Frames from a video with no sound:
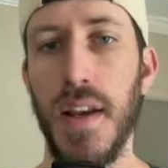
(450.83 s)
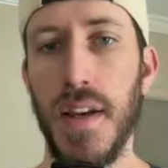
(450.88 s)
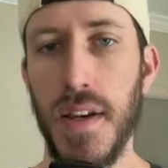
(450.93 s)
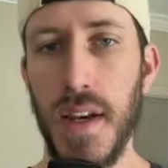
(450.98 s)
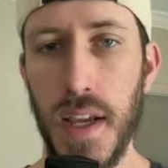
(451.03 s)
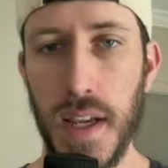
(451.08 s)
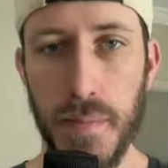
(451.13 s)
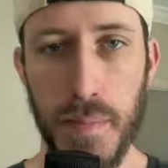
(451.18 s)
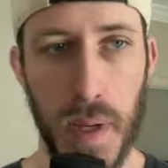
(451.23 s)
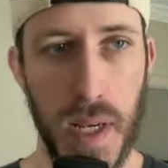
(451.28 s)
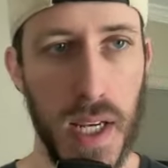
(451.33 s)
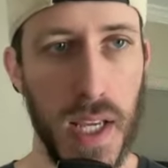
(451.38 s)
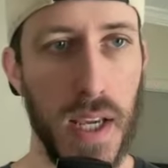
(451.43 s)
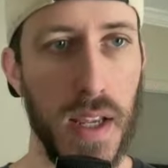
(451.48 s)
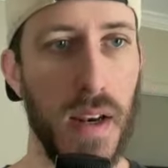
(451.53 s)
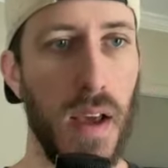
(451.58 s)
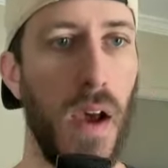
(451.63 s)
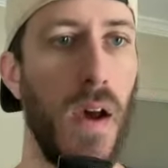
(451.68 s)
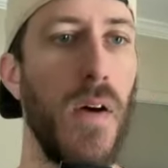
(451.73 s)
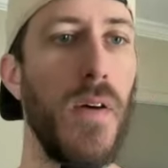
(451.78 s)
Nick
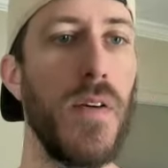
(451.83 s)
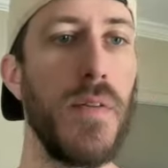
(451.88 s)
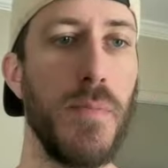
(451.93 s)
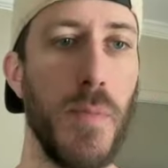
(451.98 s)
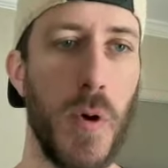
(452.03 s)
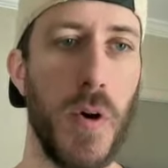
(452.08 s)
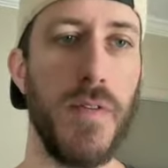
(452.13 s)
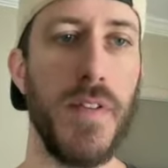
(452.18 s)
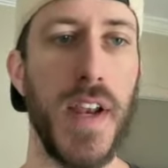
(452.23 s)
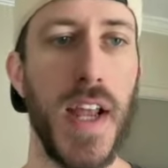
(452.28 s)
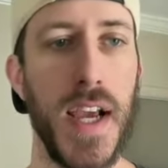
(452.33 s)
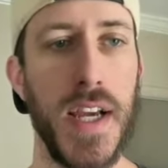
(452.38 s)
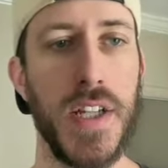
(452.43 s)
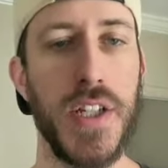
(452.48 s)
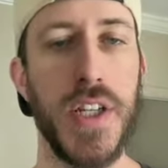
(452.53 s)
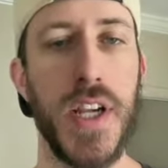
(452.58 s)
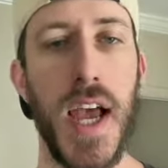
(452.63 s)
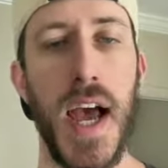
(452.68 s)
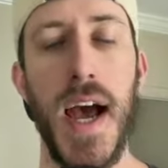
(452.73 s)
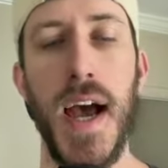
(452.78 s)
Bonino, more of an
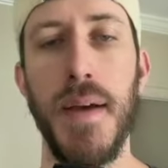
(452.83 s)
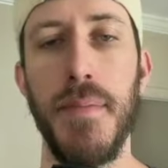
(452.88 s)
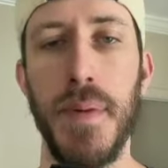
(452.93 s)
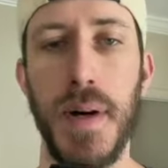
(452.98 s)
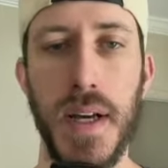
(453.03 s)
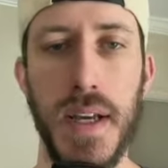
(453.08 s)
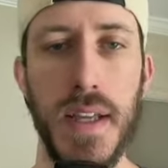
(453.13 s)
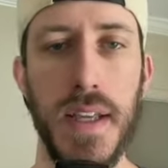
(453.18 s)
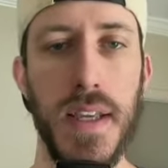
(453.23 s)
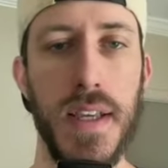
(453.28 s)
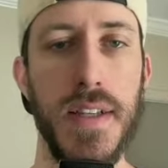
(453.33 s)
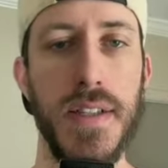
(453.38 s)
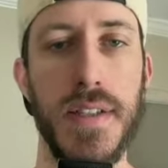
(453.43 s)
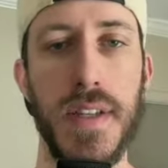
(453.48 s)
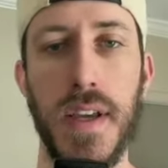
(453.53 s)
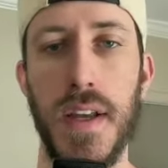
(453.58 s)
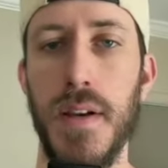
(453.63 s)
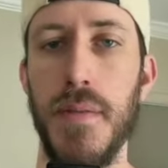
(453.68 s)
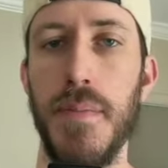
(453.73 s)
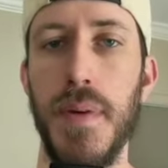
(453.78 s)
edge guy, but he's
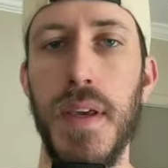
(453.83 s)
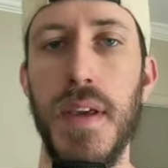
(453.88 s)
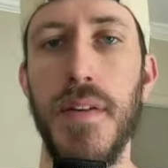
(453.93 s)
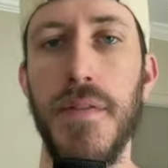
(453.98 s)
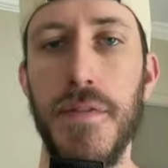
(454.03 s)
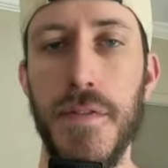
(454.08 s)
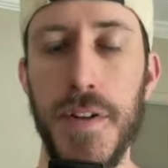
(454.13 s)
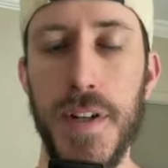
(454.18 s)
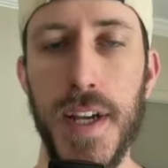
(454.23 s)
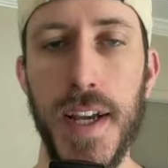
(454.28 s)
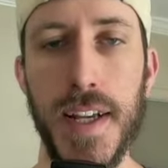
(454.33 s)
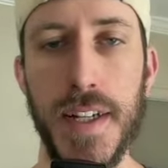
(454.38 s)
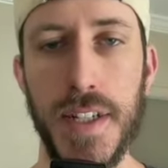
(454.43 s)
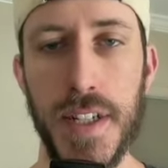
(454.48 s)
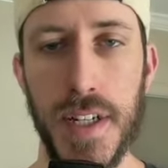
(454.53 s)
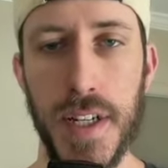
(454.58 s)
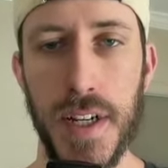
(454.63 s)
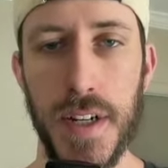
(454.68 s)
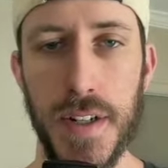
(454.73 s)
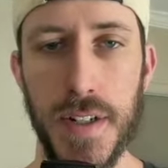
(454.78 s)
going to be a free
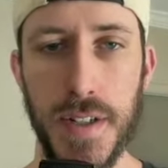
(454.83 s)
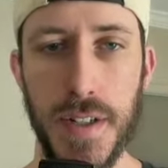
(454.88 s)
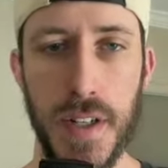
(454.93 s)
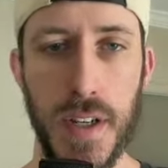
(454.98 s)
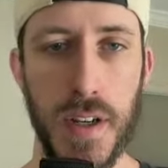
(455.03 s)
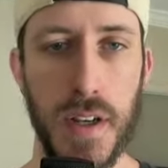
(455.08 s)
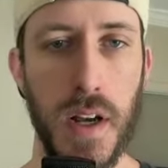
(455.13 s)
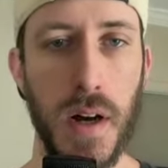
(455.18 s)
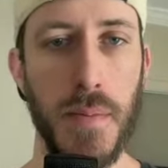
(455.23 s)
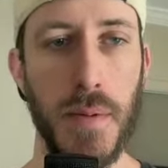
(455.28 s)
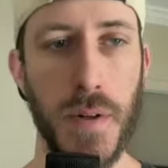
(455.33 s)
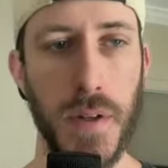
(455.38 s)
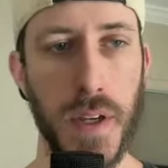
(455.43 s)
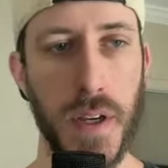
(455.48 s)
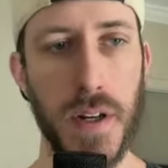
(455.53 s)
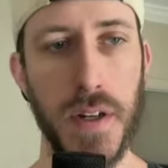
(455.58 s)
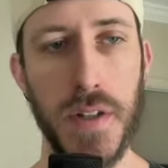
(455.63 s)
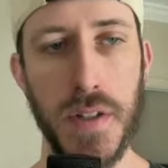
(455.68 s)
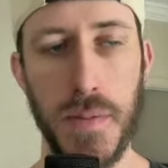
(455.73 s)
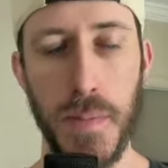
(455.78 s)
agent here in a couple of
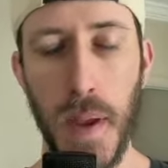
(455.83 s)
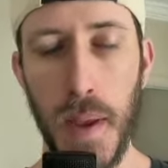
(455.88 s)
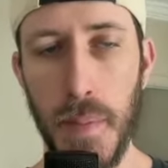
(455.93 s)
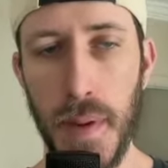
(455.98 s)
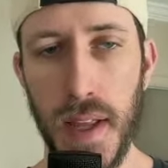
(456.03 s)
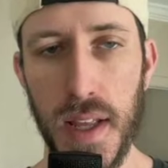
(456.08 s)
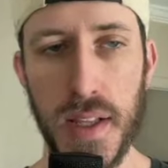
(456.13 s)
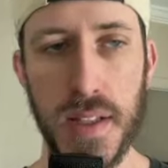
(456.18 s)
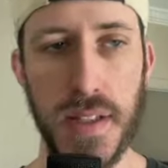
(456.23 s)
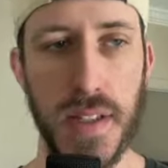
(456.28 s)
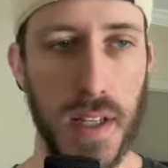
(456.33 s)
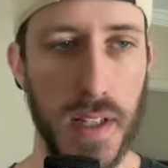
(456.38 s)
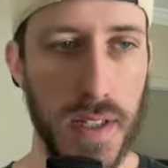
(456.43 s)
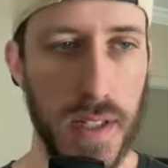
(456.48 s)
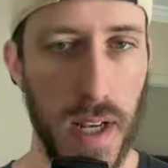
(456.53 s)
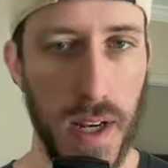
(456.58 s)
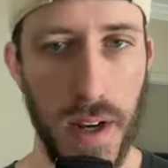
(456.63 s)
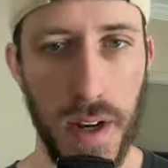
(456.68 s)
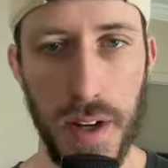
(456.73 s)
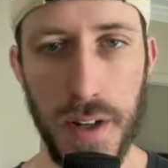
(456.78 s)
years. Maybe he's
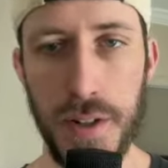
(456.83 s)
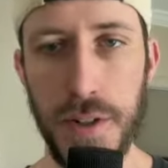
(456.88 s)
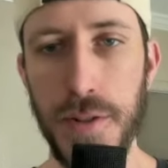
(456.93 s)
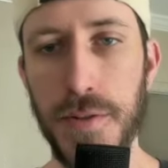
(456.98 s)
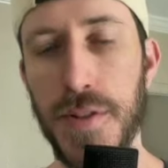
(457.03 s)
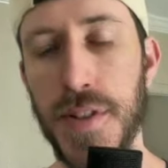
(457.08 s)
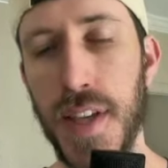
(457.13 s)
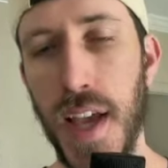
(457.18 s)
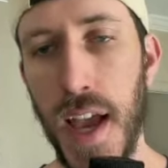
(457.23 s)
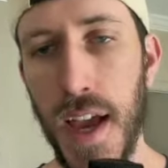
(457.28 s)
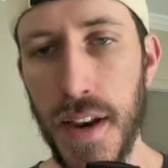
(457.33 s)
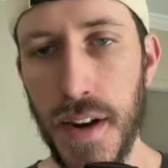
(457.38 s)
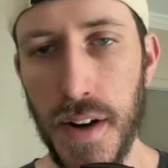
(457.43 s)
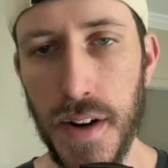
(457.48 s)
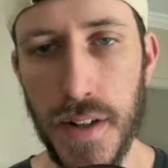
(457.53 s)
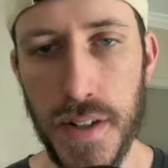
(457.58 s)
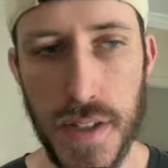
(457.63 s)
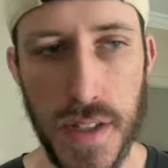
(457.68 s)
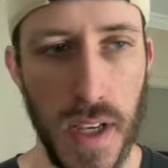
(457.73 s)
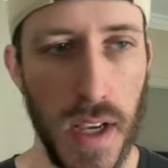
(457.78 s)
extended. Drew
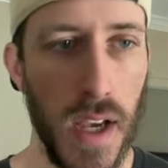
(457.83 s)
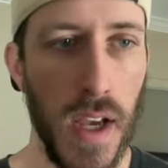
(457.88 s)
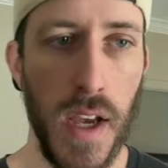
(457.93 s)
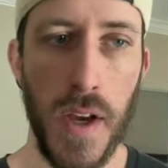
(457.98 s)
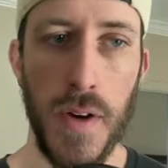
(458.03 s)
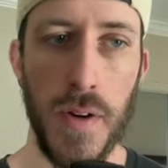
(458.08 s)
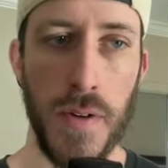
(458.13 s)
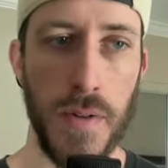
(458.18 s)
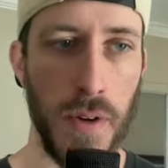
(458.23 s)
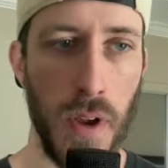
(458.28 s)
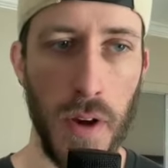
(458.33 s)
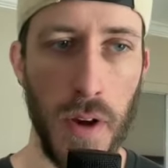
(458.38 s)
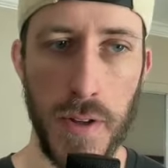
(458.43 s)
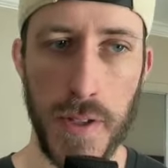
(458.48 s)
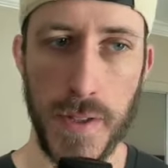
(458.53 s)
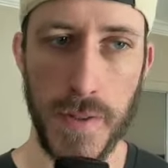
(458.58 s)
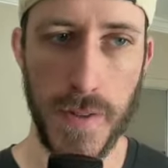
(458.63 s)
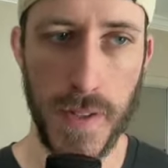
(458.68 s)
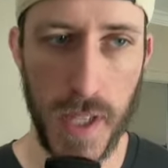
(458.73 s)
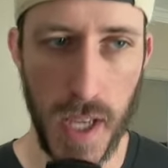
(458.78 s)
Sanders, who
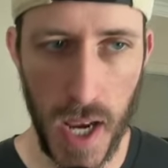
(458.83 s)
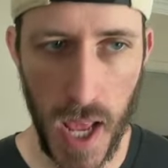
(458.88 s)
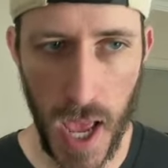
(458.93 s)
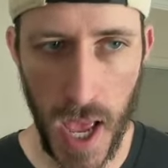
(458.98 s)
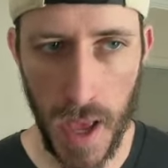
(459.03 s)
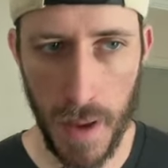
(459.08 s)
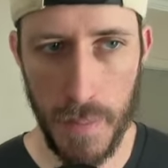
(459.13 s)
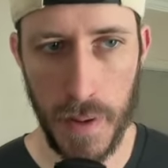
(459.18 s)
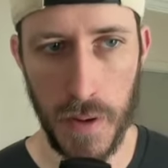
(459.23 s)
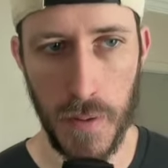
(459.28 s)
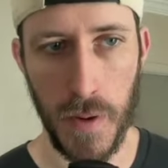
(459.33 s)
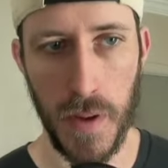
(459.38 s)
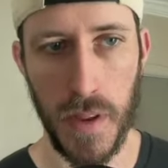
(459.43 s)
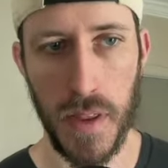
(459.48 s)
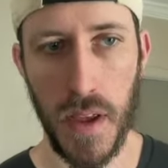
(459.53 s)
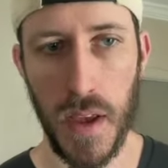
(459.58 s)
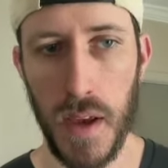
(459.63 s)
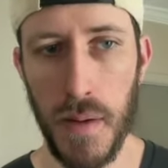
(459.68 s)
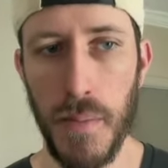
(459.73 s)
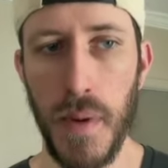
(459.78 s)
knows what's going to happen with
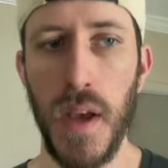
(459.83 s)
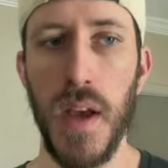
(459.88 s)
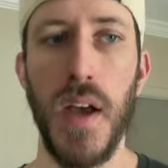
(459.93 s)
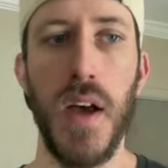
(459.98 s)
him.